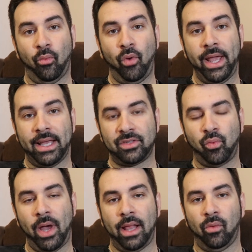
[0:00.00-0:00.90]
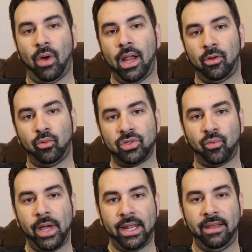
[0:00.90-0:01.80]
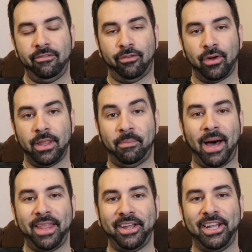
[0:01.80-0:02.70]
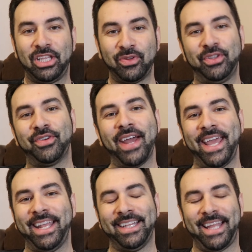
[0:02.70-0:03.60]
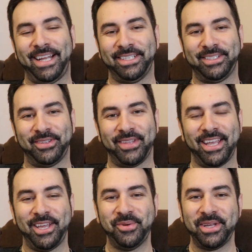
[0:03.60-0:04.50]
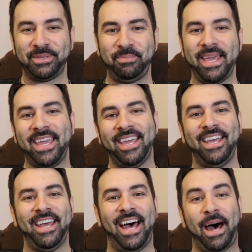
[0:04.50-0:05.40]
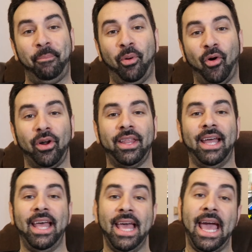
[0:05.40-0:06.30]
a week as well while I was waiting for the battery to drain thanks to the USB port,